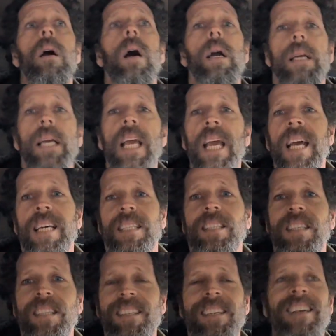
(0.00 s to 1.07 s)
I
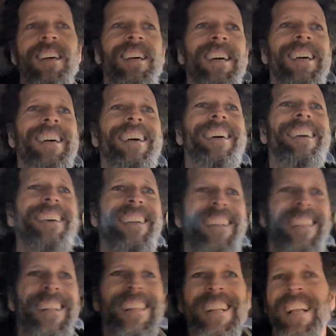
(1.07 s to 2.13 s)
can't.
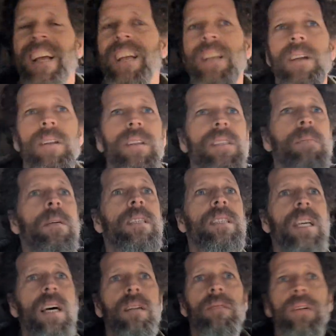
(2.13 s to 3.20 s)
And this may
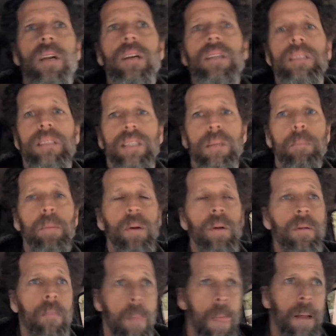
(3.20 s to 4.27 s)
sound very
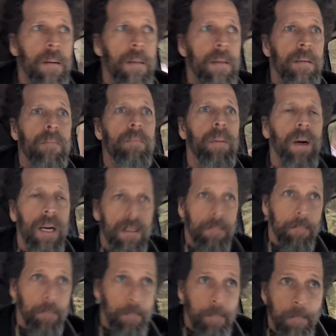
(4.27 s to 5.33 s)
simple, but
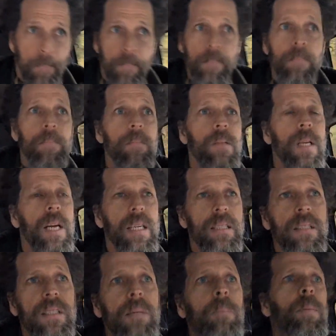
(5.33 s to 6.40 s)
as
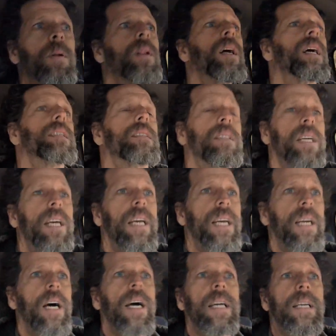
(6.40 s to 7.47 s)
simple as
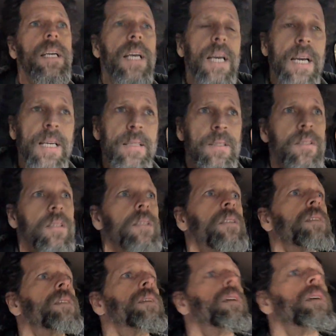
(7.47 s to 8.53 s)
saying, I can't
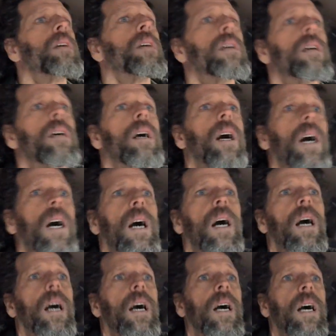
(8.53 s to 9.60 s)

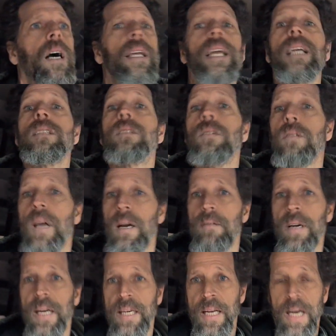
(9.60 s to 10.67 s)
do that
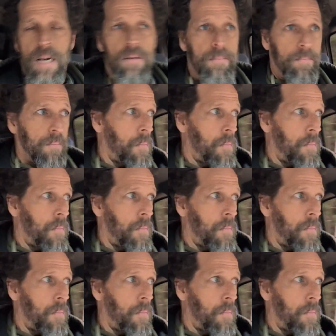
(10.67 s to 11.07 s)
right now.